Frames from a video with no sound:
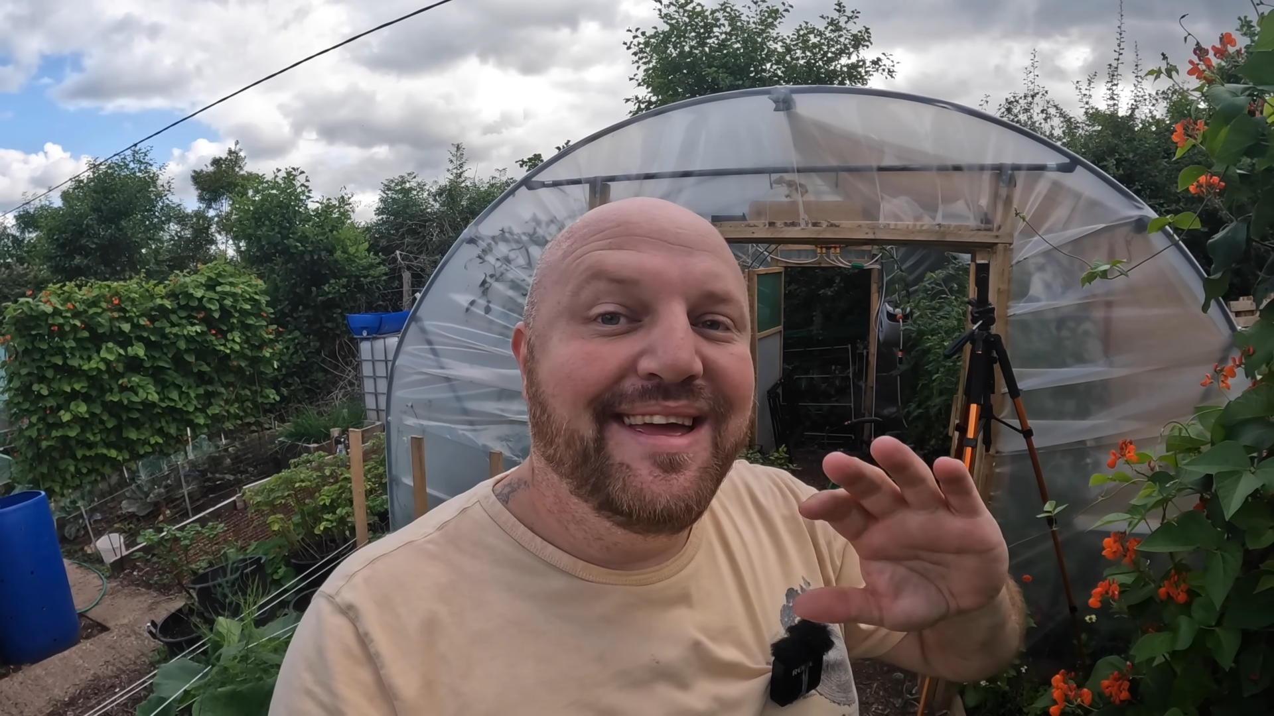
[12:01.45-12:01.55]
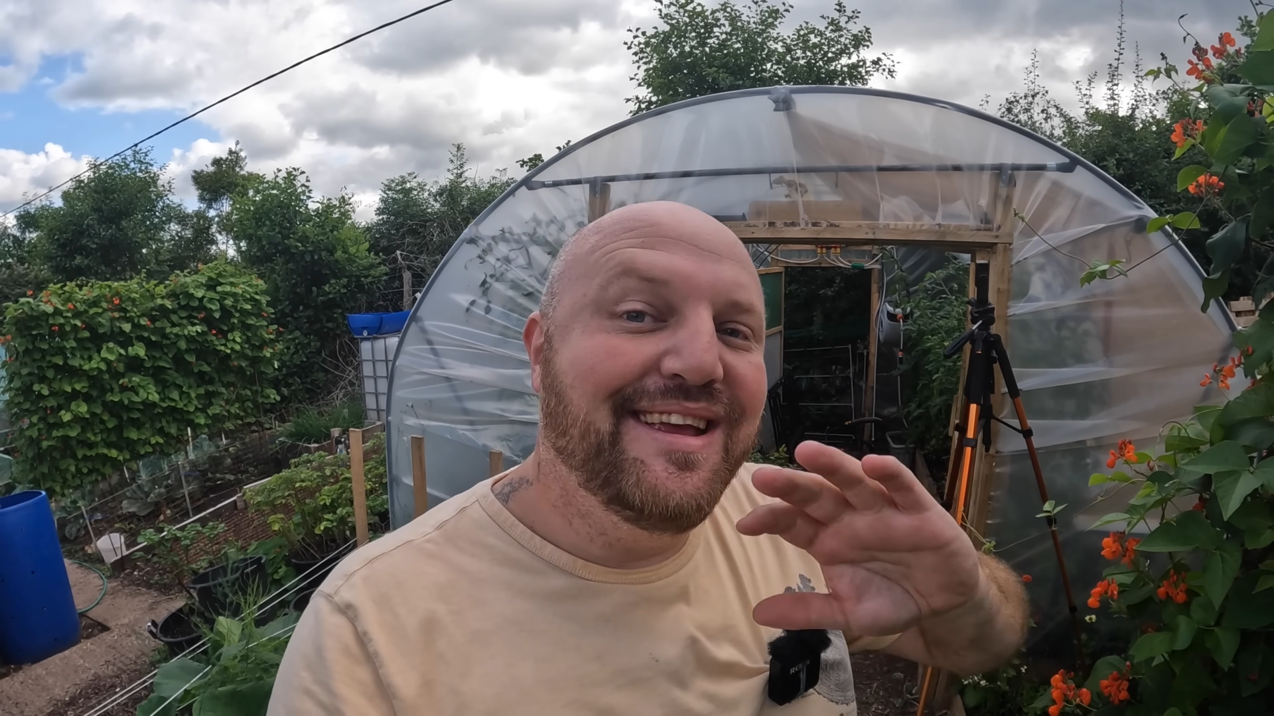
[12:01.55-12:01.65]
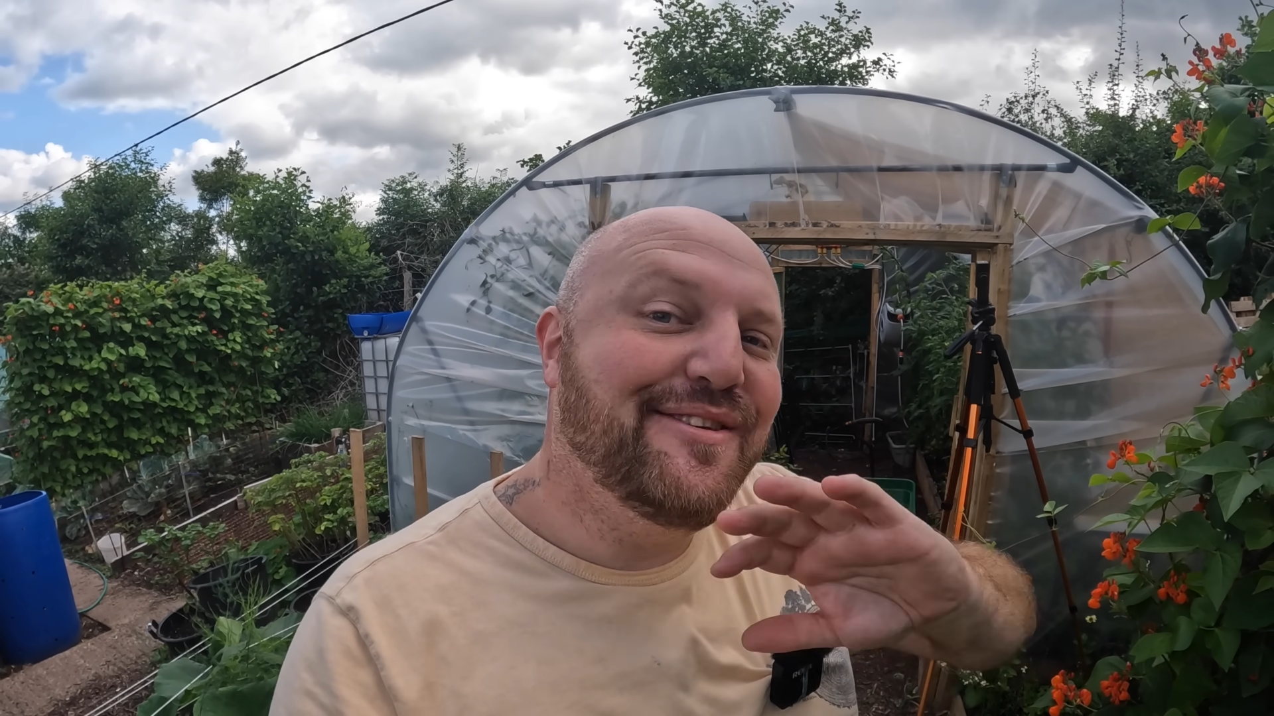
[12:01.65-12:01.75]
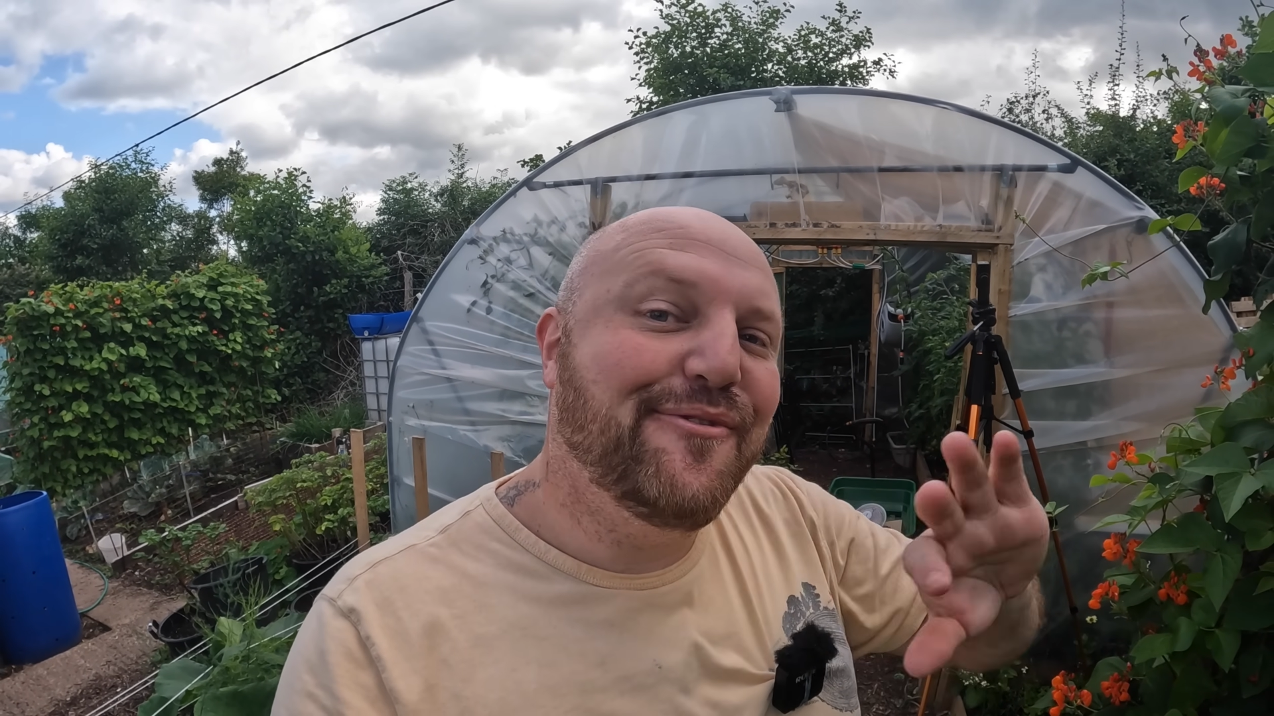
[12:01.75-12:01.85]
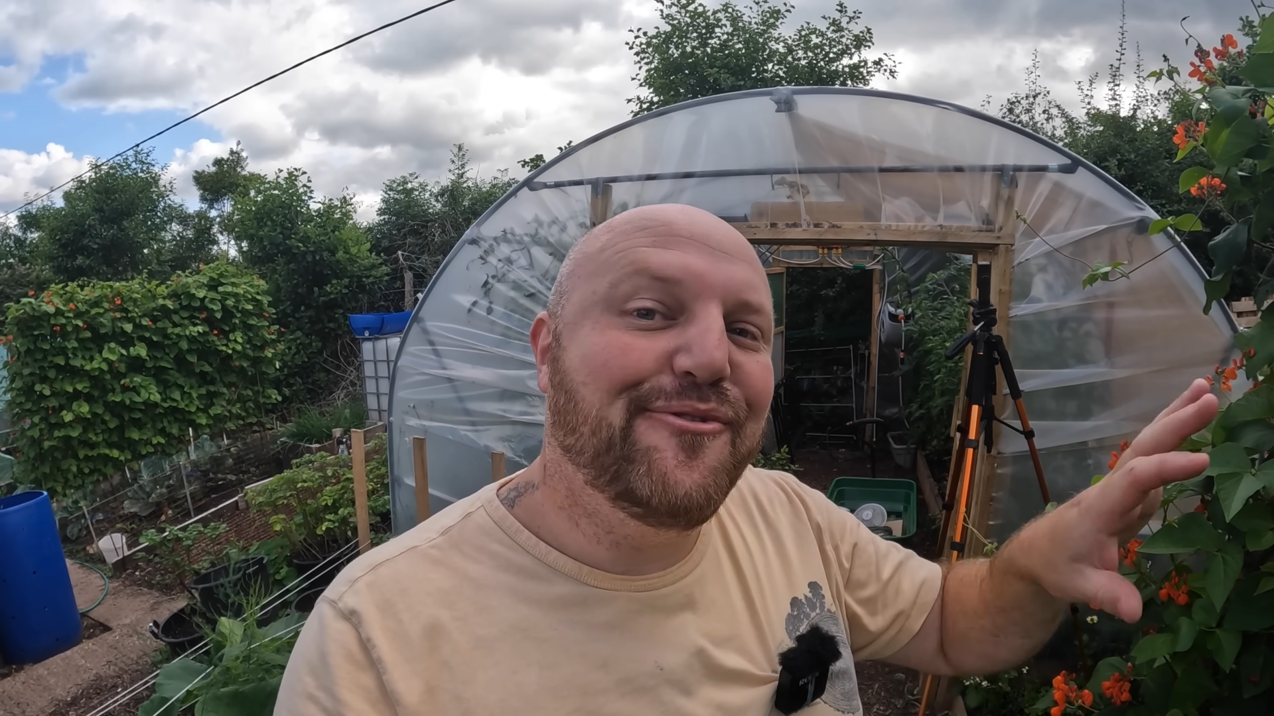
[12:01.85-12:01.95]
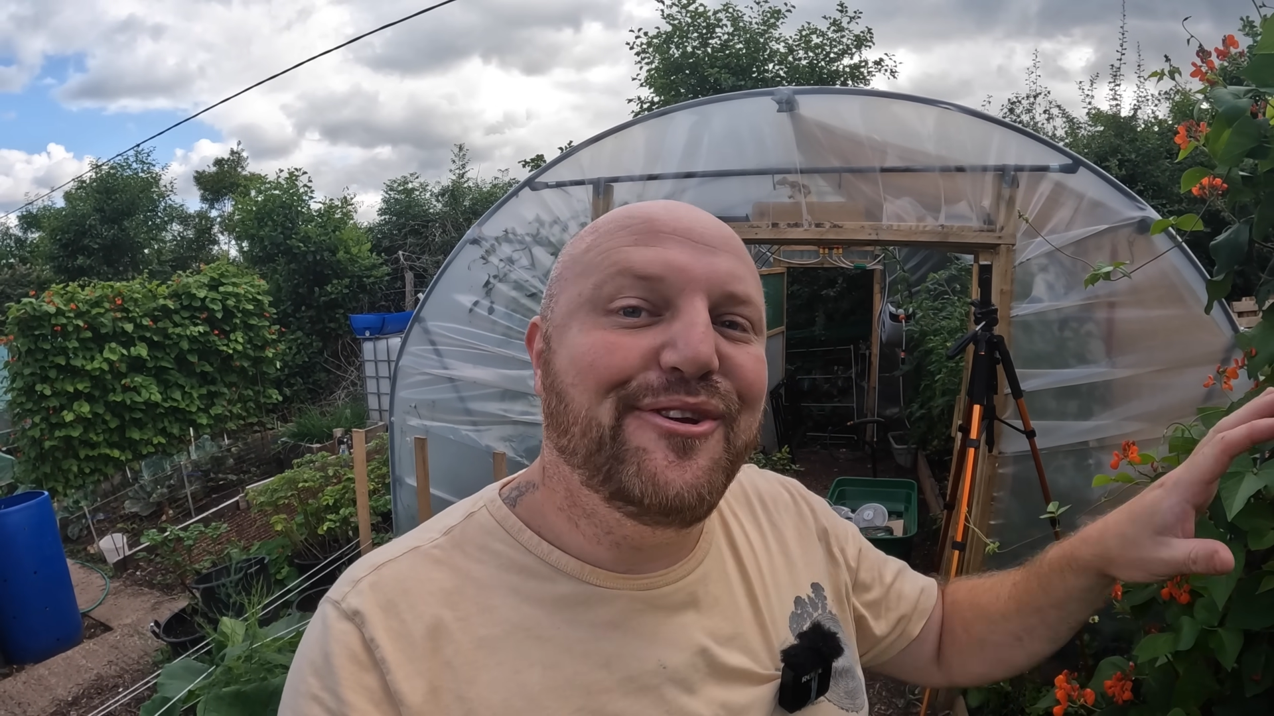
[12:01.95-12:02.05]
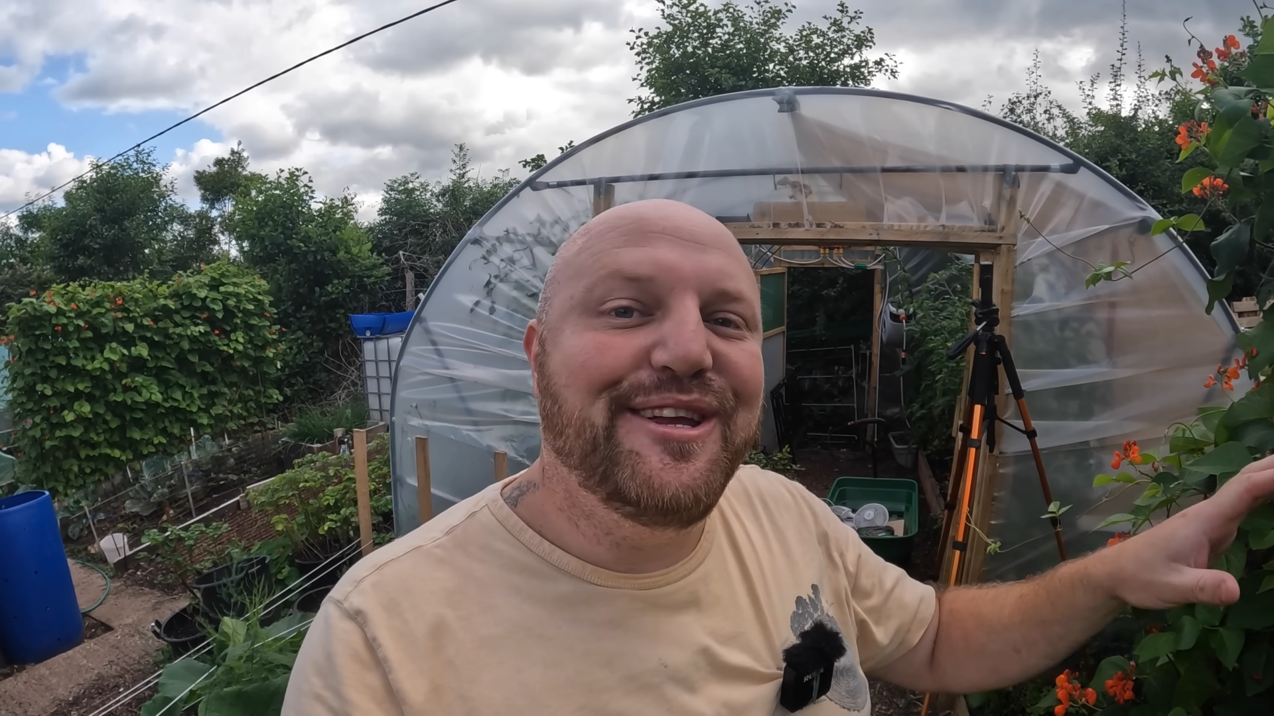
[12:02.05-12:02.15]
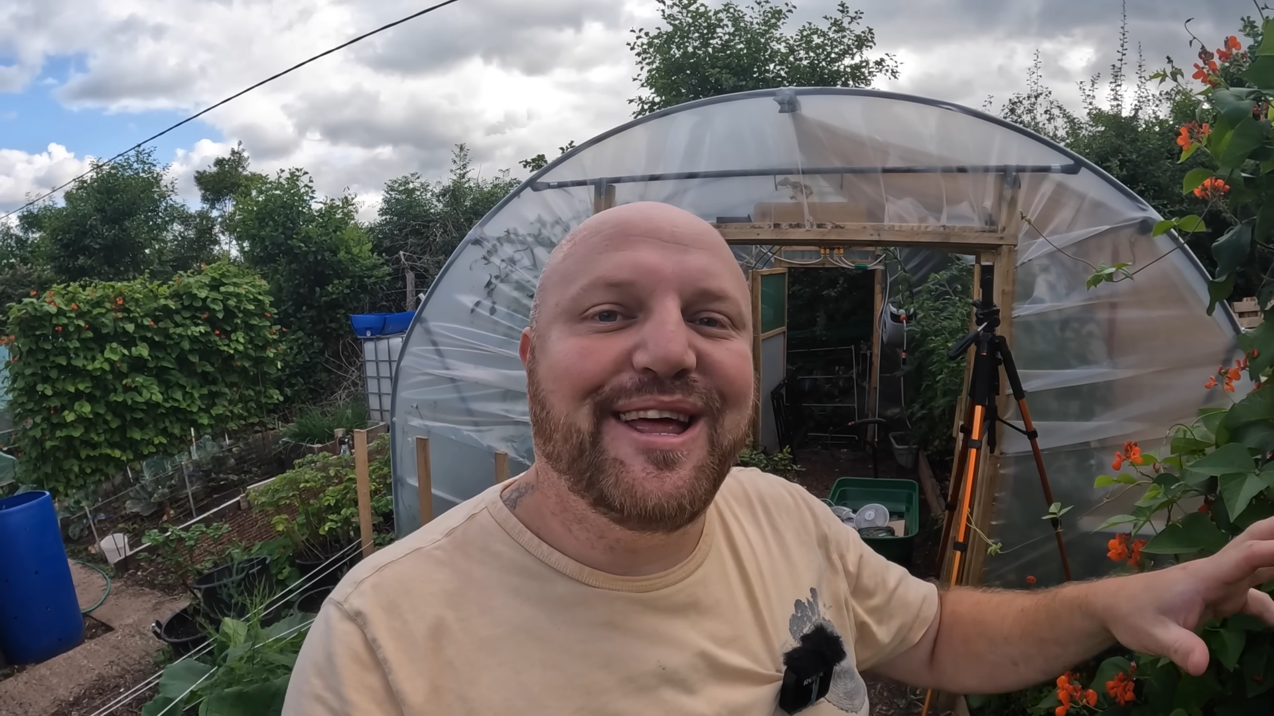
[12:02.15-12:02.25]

It's freed